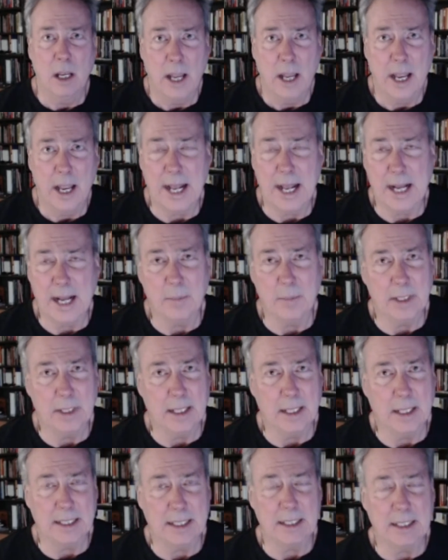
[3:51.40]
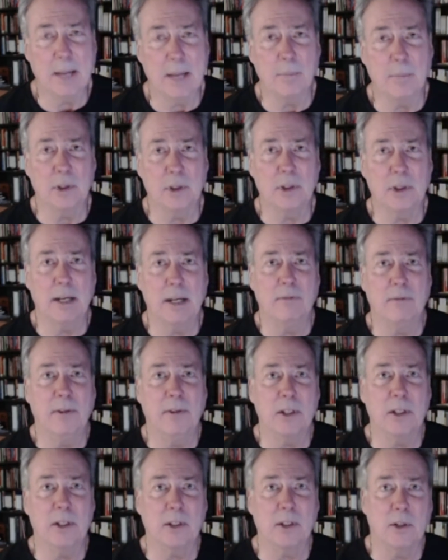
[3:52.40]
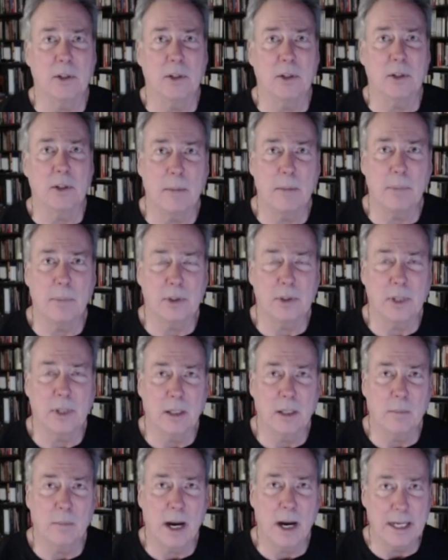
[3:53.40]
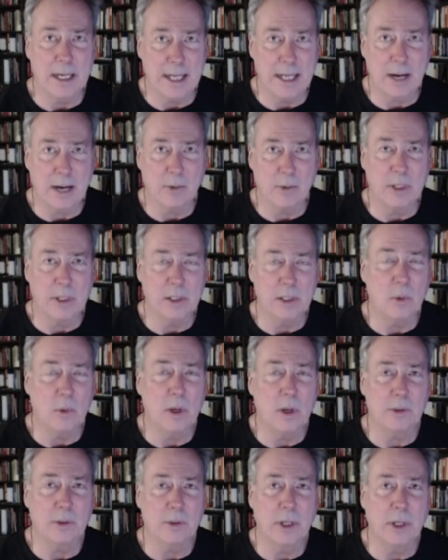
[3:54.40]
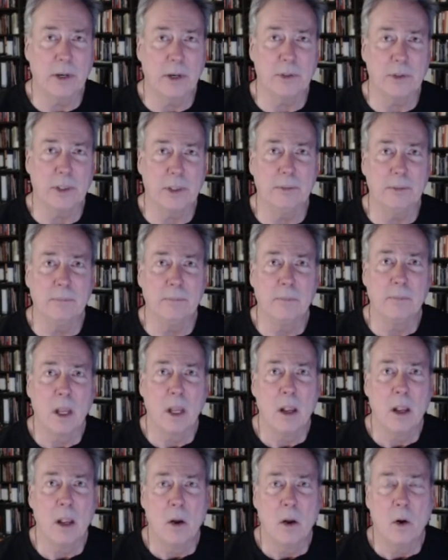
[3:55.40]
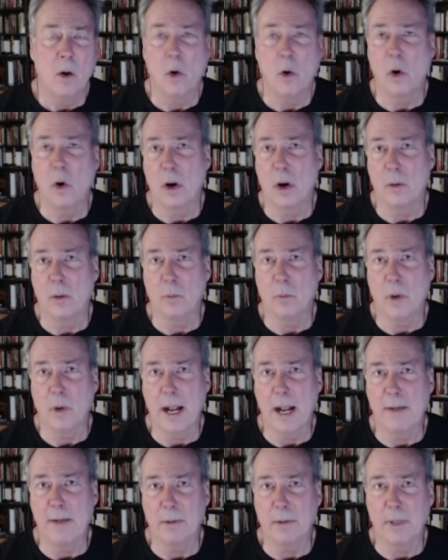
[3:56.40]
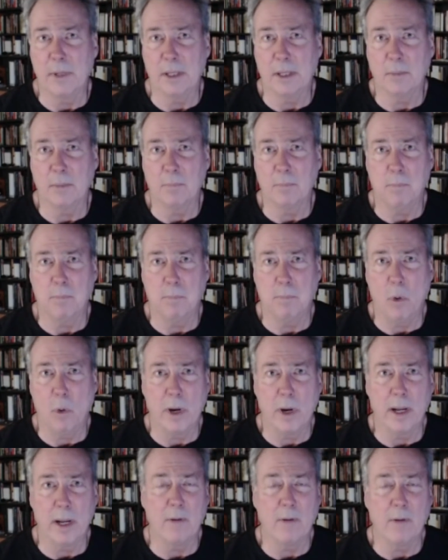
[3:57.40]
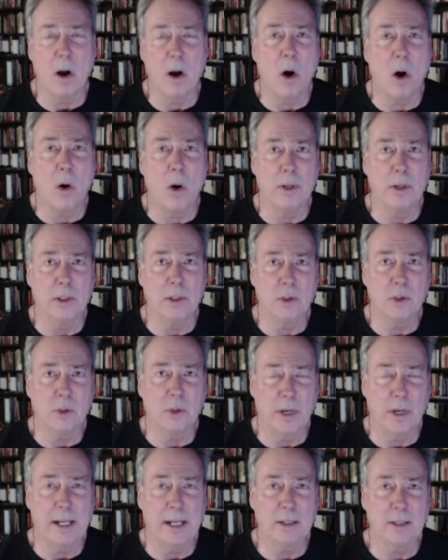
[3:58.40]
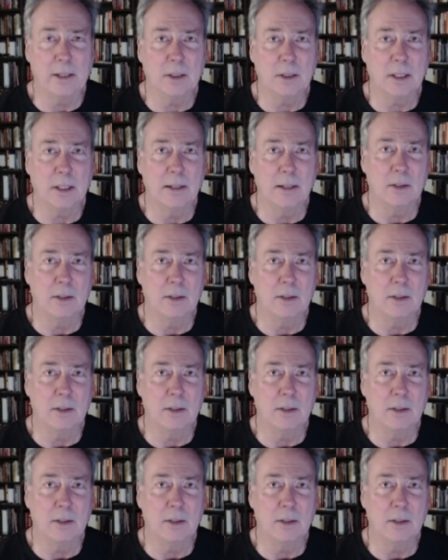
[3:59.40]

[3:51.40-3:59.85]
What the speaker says: And that could be like 10% in physical, 10% in the mining equities, well chosen, or whatever. But the point I've always stressed, and